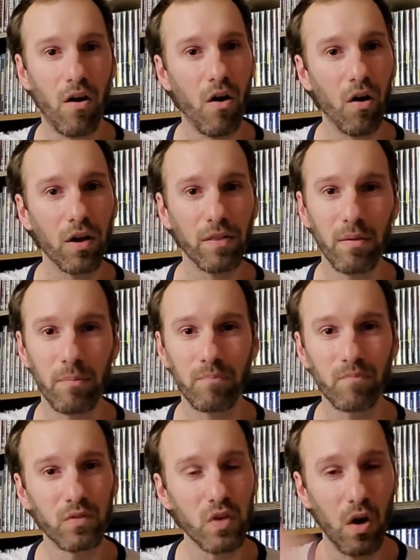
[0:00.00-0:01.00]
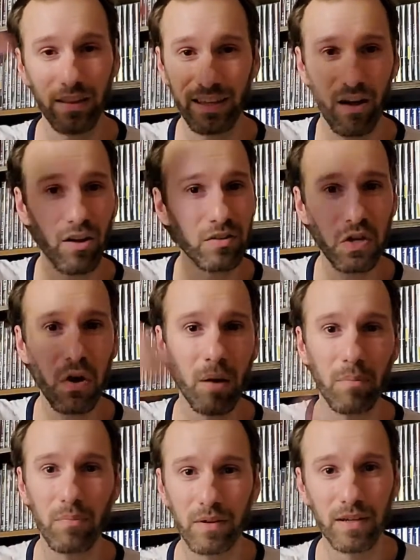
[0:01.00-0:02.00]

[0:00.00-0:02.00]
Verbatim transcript: on the like on top,